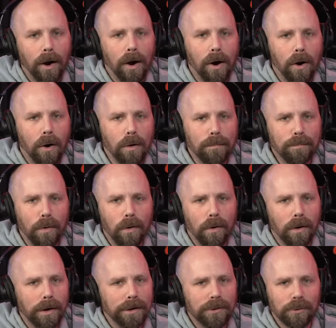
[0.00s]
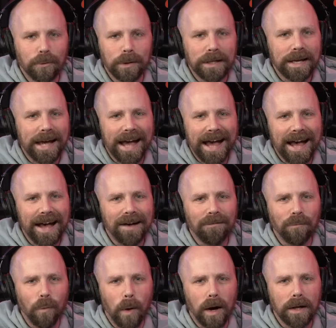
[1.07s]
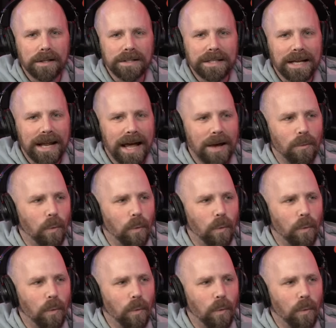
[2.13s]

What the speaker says: Oh boy, do we have one today.